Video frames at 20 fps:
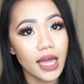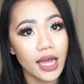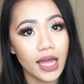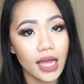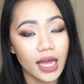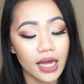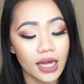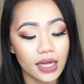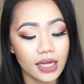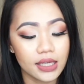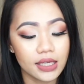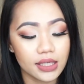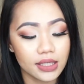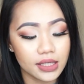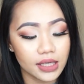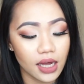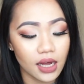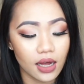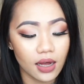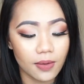
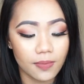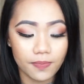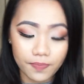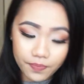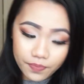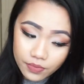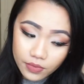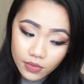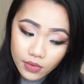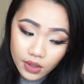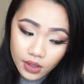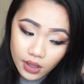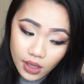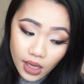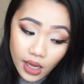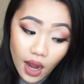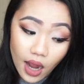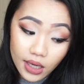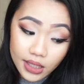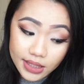and
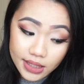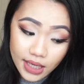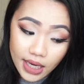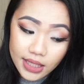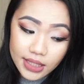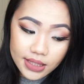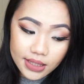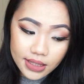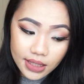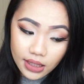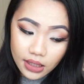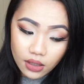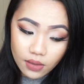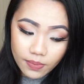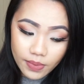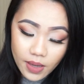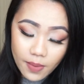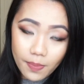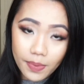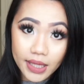it oxidizes a
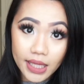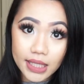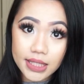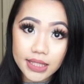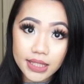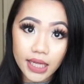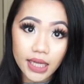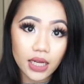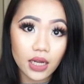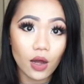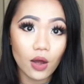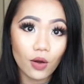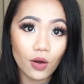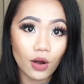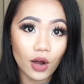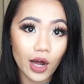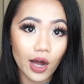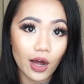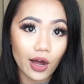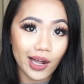little bit, but that's like
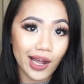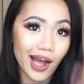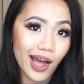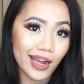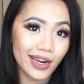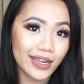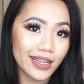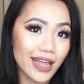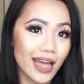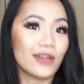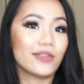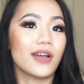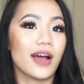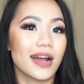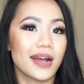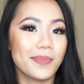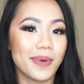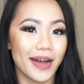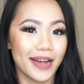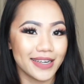a con that I'll
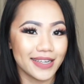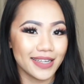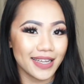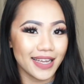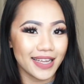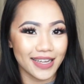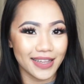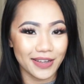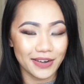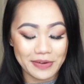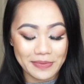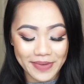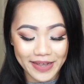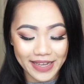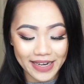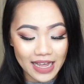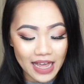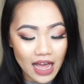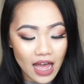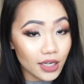talk about in a little
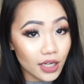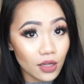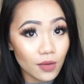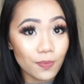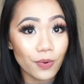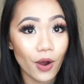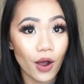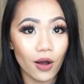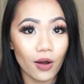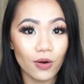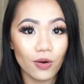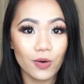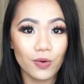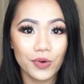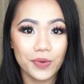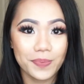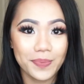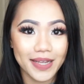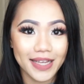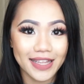bit. Another pro
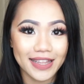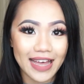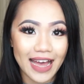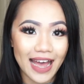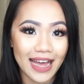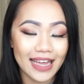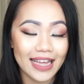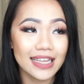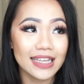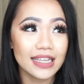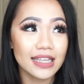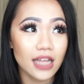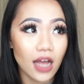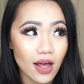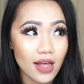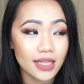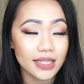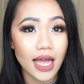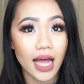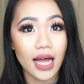would be that it
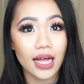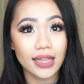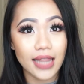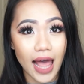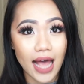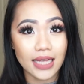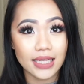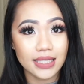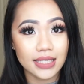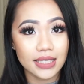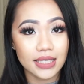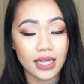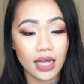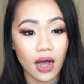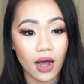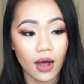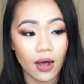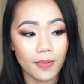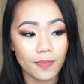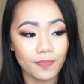does last,
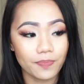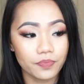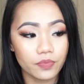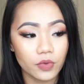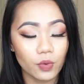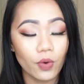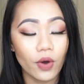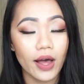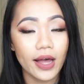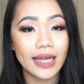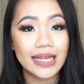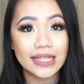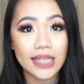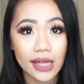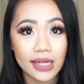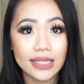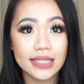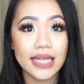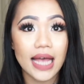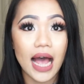it
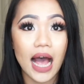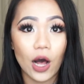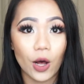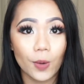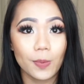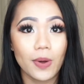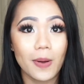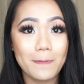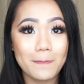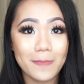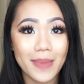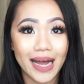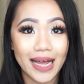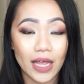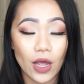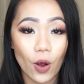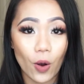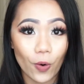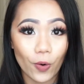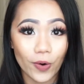does help
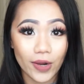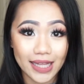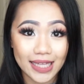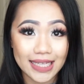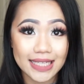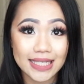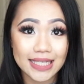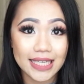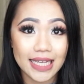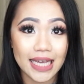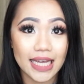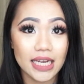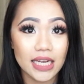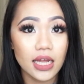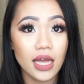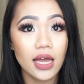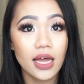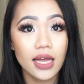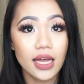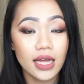my oily
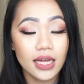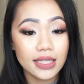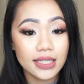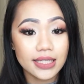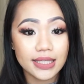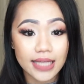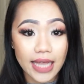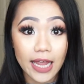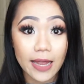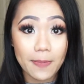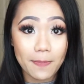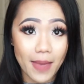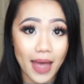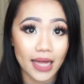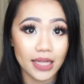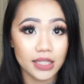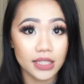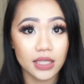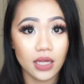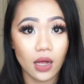skin stay
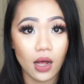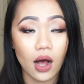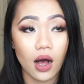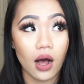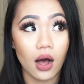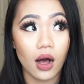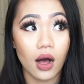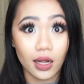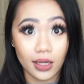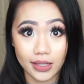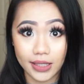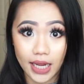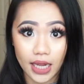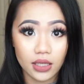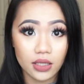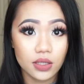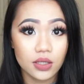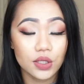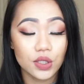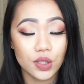matte all
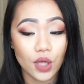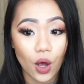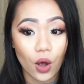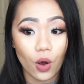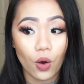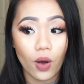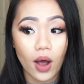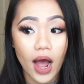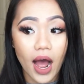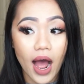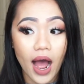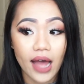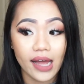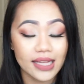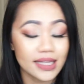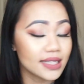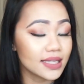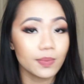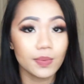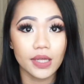day. So
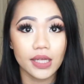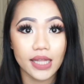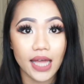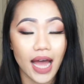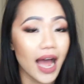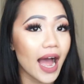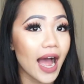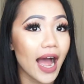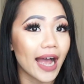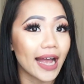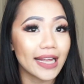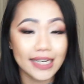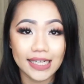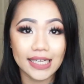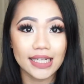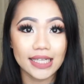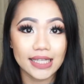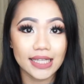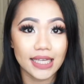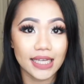it's something that I
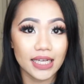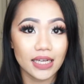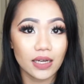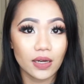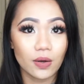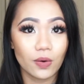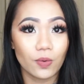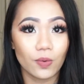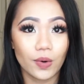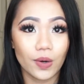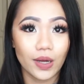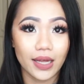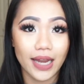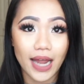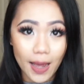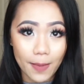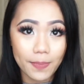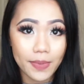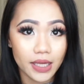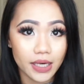didn't think would
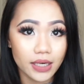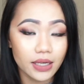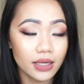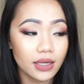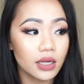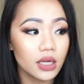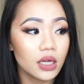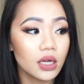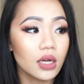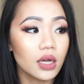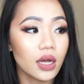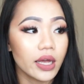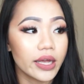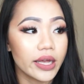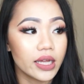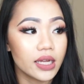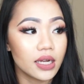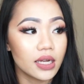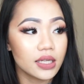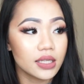happen. It